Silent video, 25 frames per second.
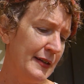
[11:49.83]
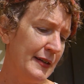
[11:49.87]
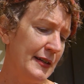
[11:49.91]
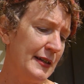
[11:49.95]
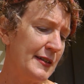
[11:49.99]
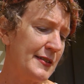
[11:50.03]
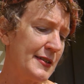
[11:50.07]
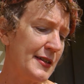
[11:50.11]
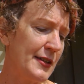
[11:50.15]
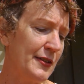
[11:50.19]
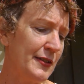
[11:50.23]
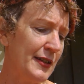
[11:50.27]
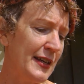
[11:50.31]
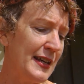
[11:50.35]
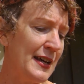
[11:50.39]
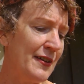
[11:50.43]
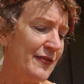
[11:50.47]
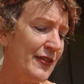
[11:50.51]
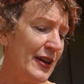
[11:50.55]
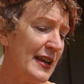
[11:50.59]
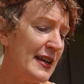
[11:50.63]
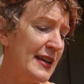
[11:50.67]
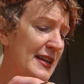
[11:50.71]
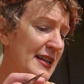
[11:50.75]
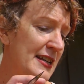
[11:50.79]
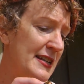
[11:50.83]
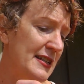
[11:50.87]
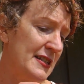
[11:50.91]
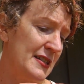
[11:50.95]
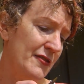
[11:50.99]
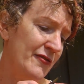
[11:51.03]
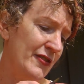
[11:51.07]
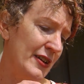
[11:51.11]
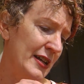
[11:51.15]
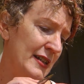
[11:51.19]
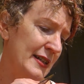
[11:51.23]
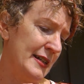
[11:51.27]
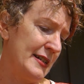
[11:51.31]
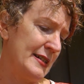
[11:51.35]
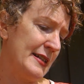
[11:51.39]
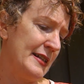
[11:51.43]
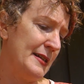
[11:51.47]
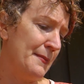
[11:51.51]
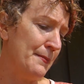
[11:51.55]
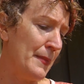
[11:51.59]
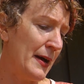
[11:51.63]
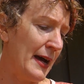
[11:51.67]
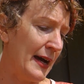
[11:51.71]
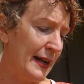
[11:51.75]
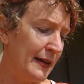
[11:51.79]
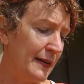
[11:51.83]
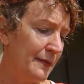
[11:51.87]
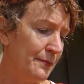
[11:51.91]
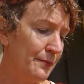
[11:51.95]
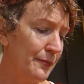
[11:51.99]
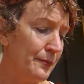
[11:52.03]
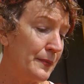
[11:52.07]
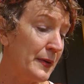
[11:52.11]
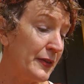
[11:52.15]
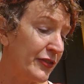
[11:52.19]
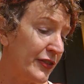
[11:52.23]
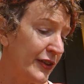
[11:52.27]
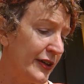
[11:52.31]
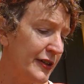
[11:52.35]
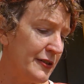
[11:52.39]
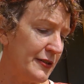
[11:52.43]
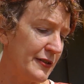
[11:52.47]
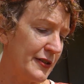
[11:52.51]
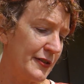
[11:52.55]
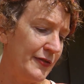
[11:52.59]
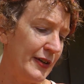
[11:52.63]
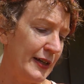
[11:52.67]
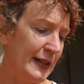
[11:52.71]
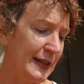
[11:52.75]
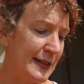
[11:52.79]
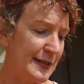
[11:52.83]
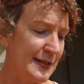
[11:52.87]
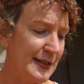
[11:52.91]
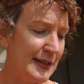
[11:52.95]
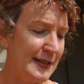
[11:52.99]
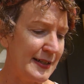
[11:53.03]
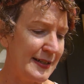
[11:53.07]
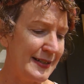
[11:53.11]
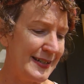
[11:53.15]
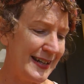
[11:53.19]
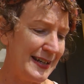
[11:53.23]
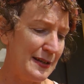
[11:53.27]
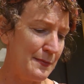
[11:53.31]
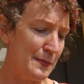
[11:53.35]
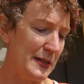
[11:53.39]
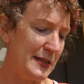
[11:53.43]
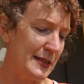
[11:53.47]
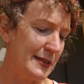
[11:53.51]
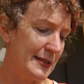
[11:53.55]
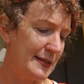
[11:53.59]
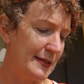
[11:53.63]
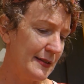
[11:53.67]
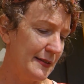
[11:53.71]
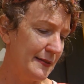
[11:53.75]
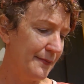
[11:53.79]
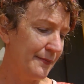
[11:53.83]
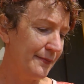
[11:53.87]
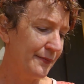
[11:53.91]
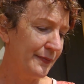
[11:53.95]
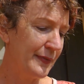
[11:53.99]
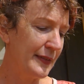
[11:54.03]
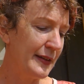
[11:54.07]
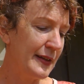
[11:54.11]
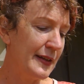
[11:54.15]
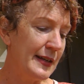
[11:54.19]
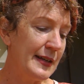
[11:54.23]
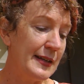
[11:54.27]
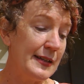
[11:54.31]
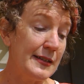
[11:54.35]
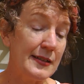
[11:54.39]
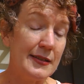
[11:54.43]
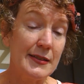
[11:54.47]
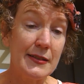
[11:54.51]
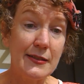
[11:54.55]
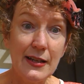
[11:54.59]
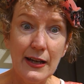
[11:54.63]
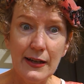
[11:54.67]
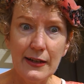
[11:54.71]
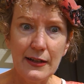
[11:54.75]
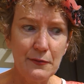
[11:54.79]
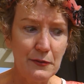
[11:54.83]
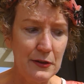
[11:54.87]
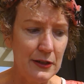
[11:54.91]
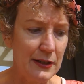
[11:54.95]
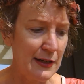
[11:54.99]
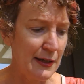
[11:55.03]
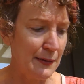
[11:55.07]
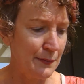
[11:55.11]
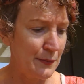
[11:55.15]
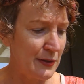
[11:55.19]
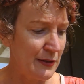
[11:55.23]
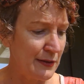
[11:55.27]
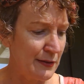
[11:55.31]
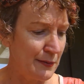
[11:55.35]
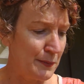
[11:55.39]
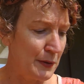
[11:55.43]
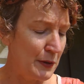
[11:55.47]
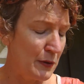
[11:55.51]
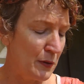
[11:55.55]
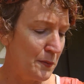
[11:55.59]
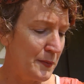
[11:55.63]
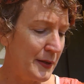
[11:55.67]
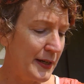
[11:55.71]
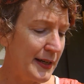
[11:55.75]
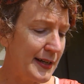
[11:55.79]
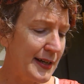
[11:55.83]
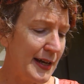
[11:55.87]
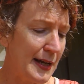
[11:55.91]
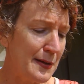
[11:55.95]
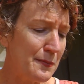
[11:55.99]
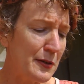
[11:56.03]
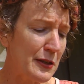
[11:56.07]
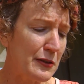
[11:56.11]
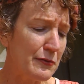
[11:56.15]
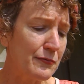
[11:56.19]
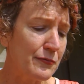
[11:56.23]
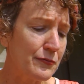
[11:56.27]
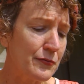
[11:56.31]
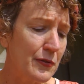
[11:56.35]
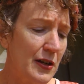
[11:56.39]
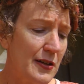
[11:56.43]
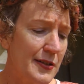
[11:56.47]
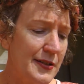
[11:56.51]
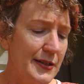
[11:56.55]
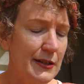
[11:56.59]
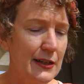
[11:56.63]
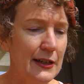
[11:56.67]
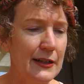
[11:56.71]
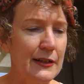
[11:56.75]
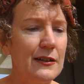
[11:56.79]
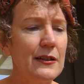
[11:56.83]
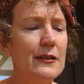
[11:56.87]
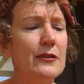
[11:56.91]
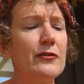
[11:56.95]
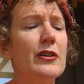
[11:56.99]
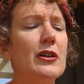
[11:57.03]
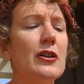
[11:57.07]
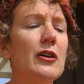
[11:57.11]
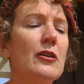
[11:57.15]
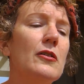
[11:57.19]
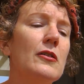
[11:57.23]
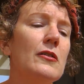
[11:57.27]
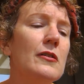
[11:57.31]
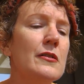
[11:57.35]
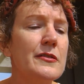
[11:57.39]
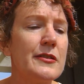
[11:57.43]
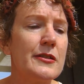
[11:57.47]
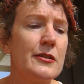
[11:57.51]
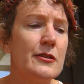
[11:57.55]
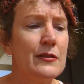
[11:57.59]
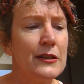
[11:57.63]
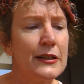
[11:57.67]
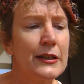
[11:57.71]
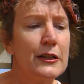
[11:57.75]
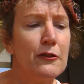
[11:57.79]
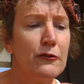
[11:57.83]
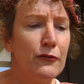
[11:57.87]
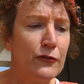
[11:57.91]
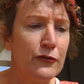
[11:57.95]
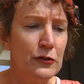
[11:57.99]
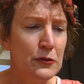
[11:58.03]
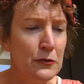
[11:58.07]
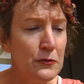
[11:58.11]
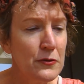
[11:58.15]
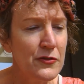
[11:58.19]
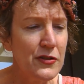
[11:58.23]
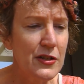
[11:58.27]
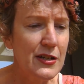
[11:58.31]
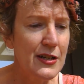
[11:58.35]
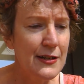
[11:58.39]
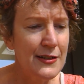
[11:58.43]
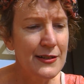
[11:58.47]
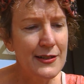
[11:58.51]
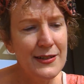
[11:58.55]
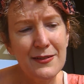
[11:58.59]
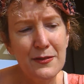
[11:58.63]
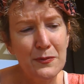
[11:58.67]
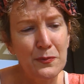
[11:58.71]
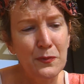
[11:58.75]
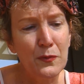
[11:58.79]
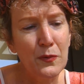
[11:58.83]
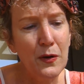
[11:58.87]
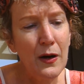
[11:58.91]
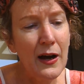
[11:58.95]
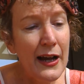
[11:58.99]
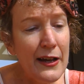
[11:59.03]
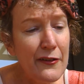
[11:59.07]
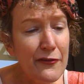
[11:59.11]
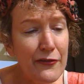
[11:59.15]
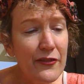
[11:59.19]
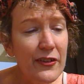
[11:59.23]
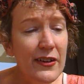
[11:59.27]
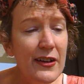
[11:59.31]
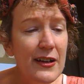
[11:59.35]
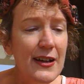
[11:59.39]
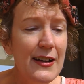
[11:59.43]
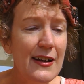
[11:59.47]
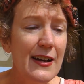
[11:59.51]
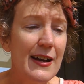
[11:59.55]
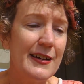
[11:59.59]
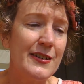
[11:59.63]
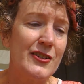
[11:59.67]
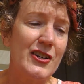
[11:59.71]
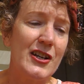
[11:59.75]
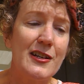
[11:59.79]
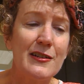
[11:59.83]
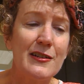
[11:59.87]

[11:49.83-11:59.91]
It is only ever his feelings that matter, but those feelings are demons. He said he would come to the ball, but he came with Rosalind. Of course, you little fool, she is his wife, and